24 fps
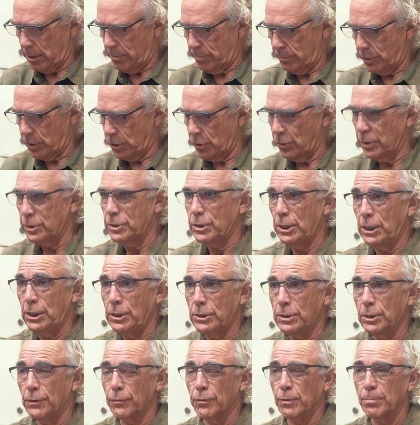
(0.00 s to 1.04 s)
So it's
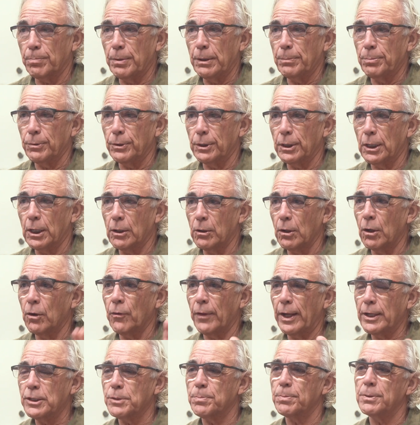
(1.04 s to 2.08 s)
easy for people to go, oh,
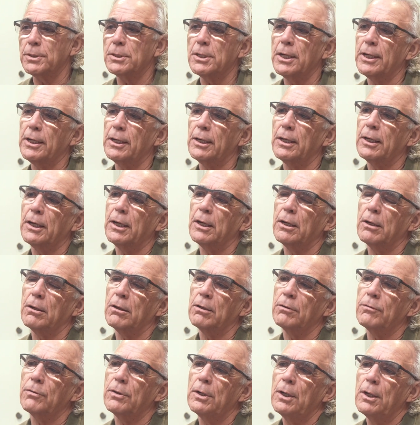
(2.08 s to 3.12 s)
that's been taken care
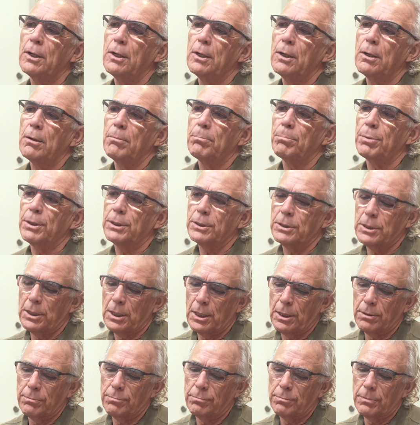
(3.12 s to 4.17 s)
of. But
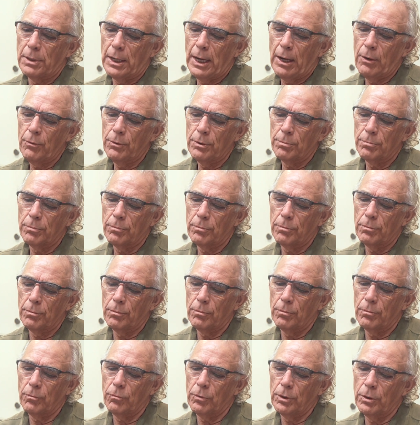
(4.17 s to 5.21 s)

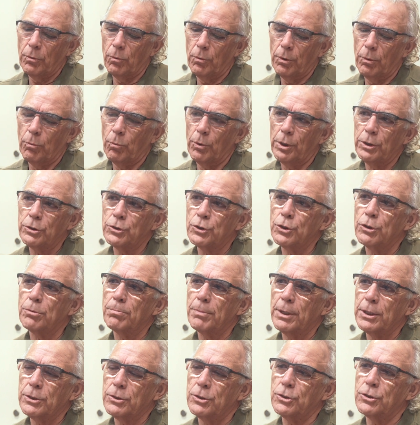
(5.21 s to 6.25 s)
what is your
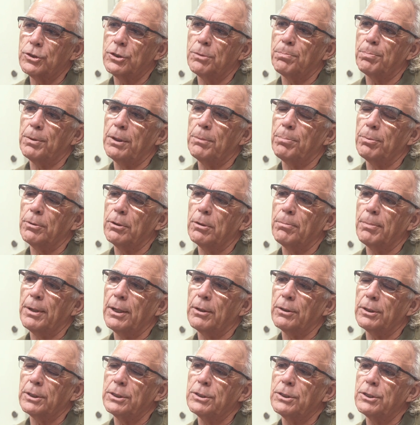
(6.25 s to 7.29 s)
message to people
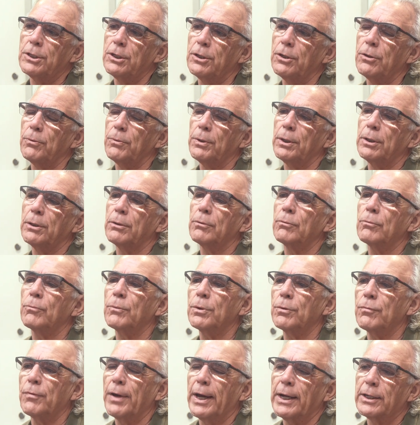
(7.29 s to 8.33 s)
about continuing
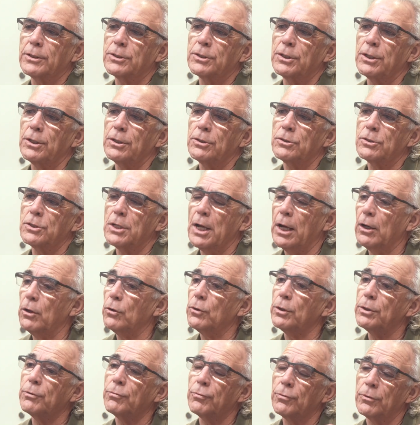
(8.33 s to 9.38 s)
with vaccines, not
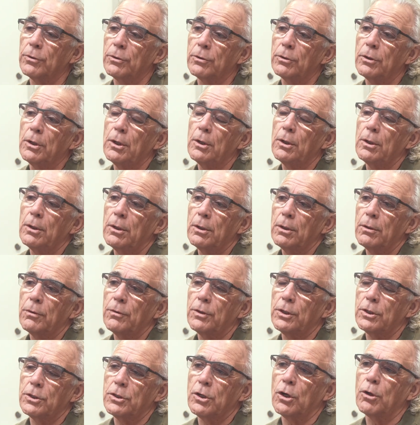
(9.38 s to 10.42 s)
only for
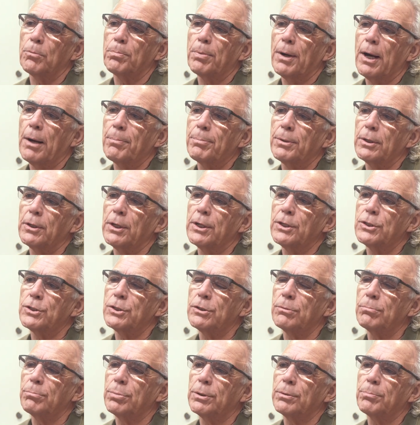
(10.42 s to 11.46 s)
the adult
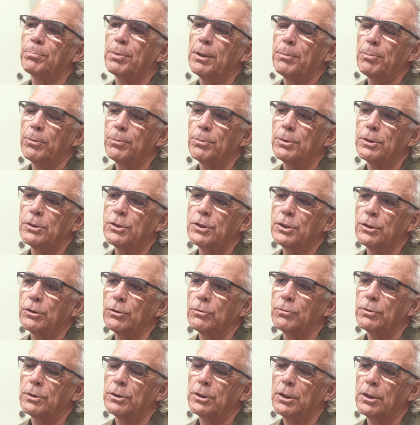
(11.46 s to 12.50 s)
population, but people with
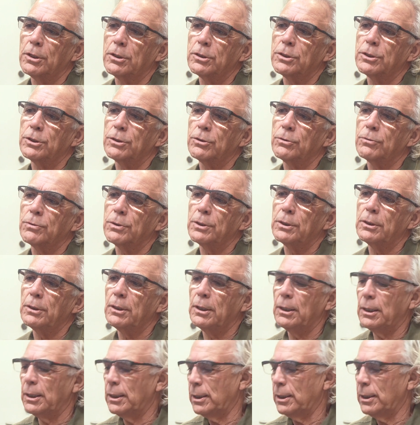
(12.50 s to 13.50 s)
children, young children,